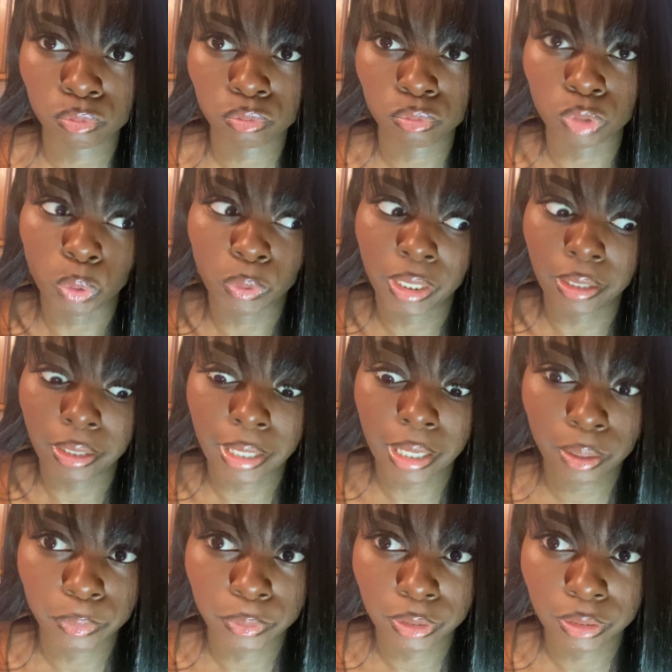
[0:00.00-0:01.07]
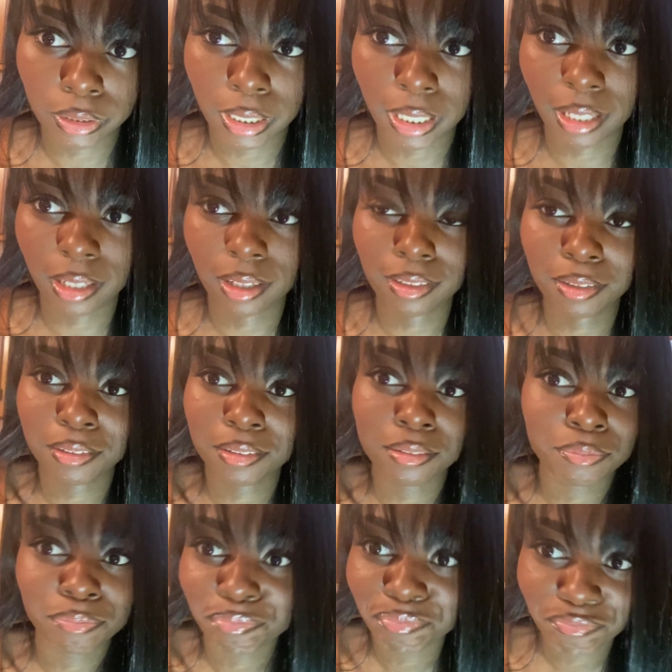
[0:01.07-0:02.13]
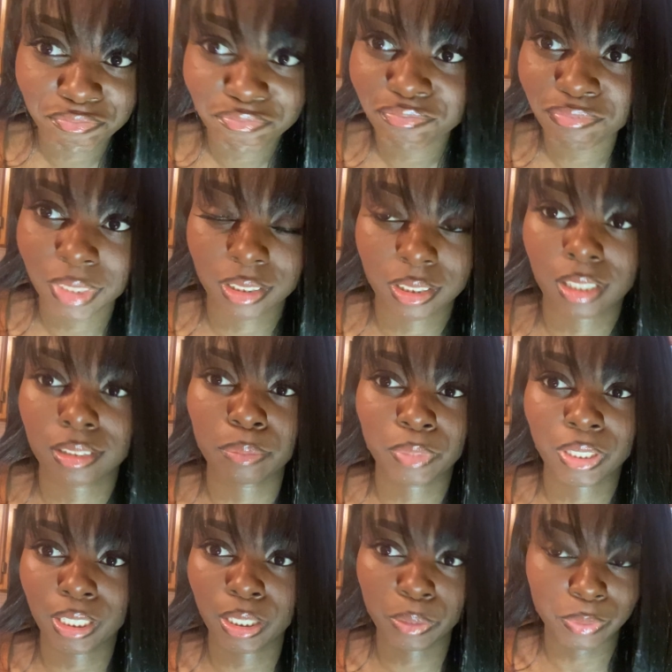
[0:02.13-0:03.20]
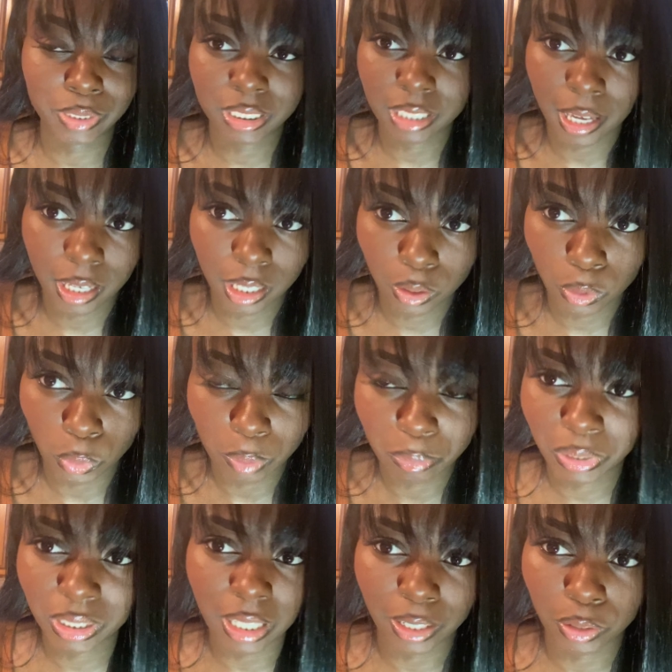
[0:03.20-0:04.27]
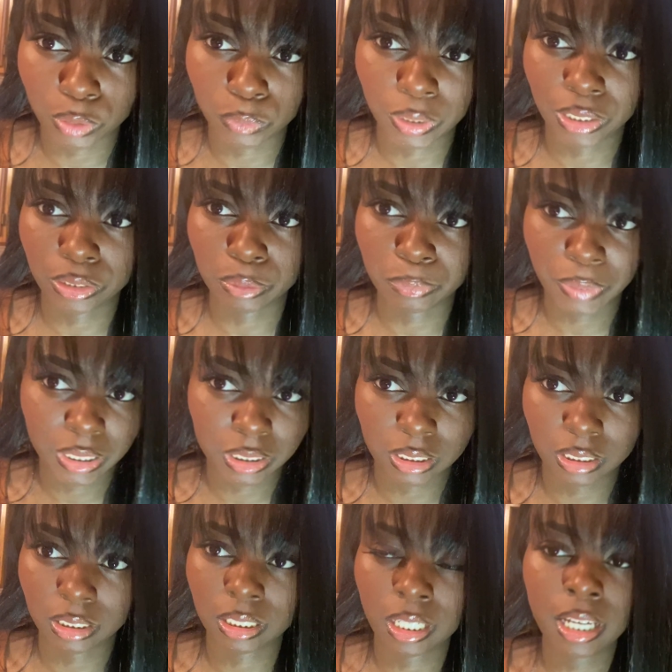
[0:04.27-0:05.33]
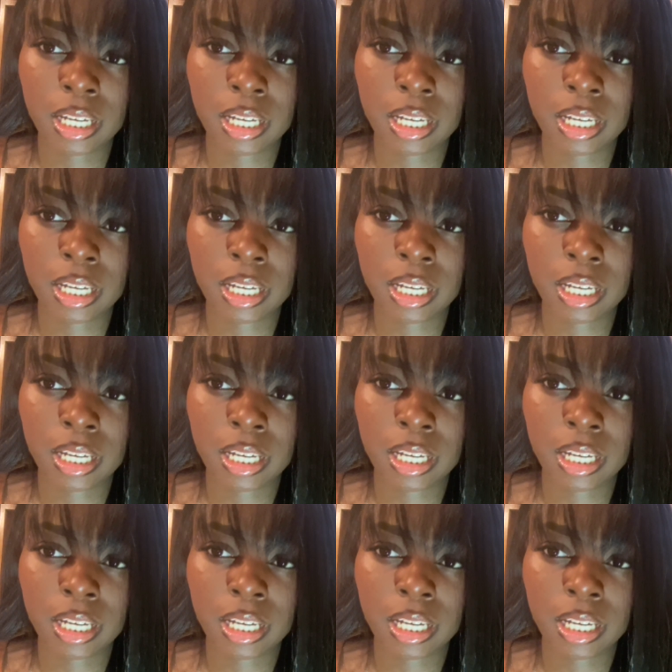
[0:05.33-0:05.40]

low-key a coward, and it's not something he would say or be like on a regular basis.